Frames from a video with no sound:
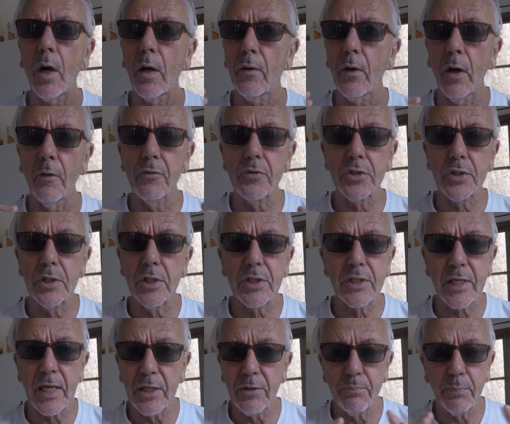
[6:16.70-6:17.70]
Obviously the
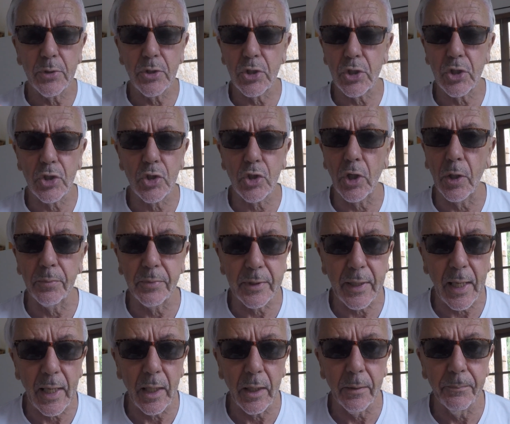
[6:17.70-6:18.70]
temperatures drop
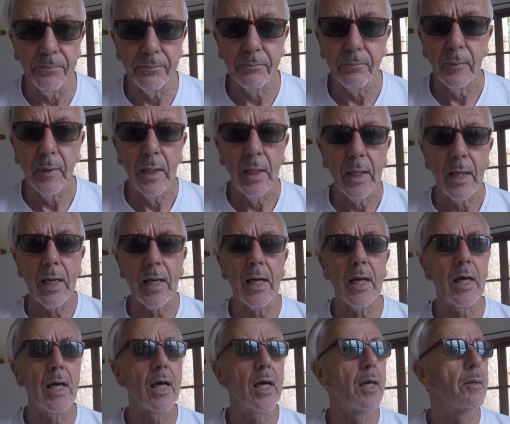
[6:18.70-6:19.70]
down
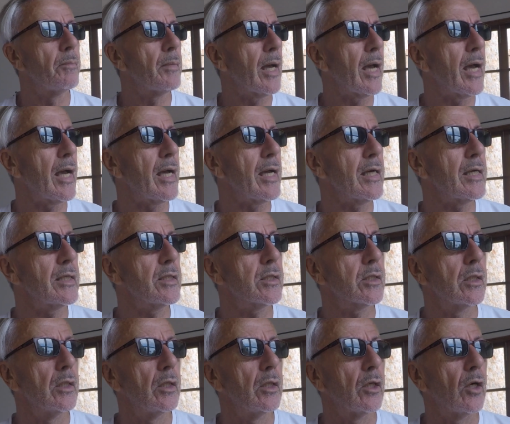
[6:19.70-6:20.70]
and
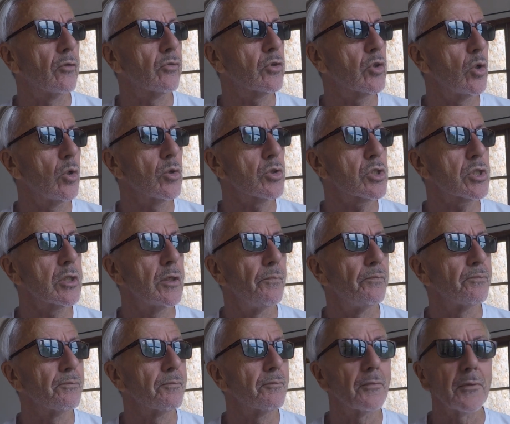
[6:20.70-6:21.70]
of course
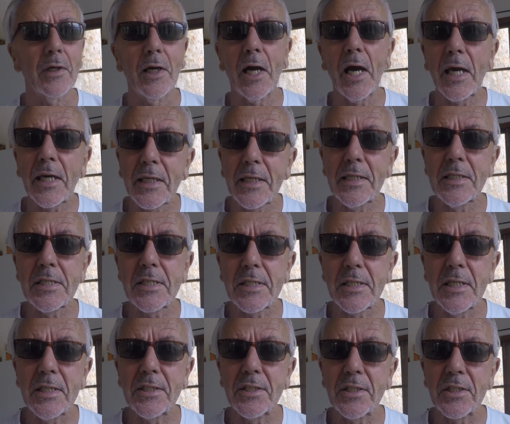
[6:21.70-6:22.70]
hiking
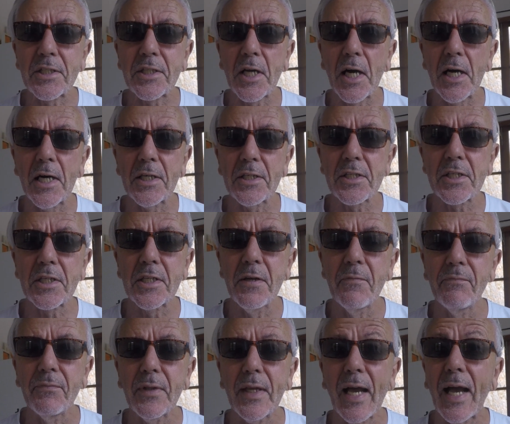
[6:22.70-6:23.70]
season starts
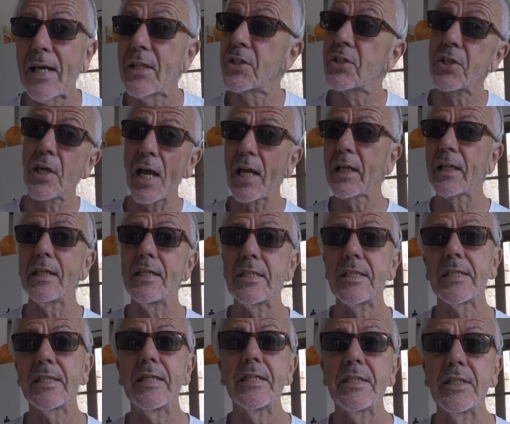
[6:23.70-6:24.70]
and cycling
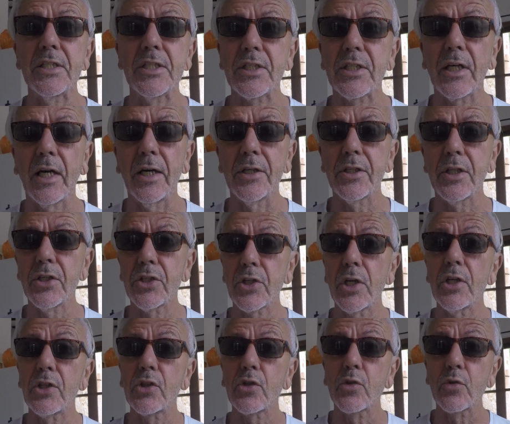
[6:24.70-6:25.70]
season starts. So
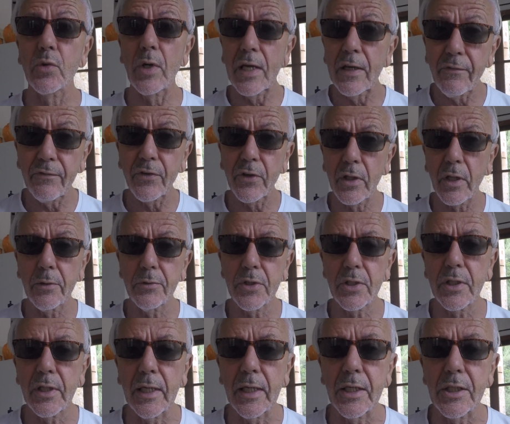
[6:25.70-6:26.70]
it's great for those
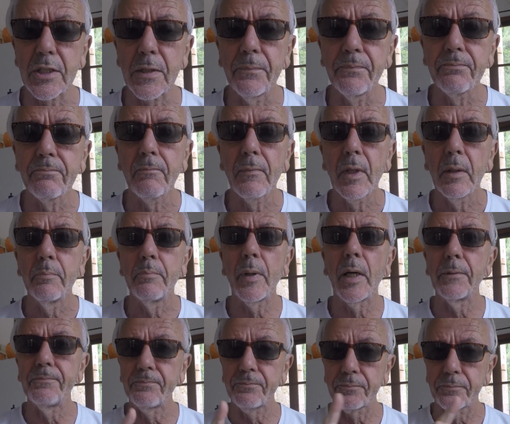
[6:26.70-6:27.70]
things.
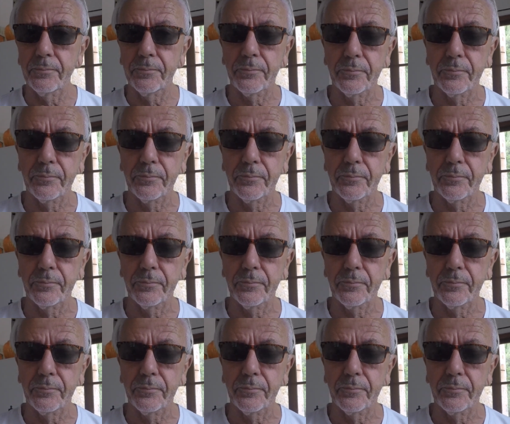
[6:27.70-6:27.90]
But